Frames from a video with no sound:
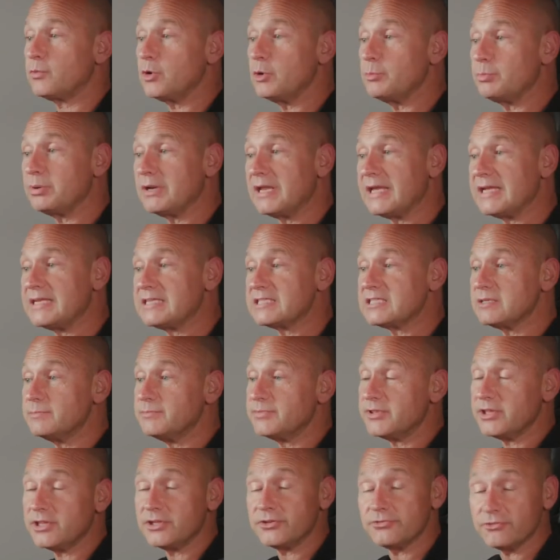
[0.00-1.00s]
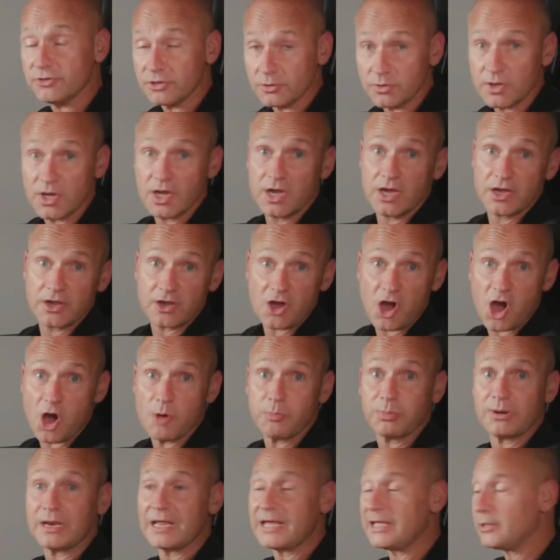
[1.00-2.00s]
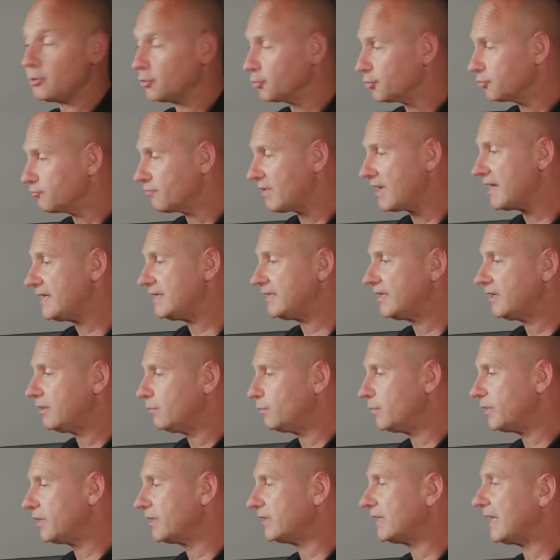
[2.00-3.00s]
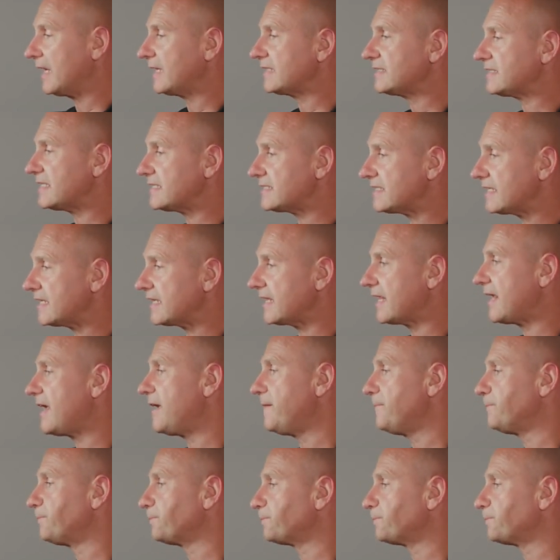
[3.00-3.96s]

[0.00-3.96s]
we're playing something through CarPlay or the radio, we could access it there.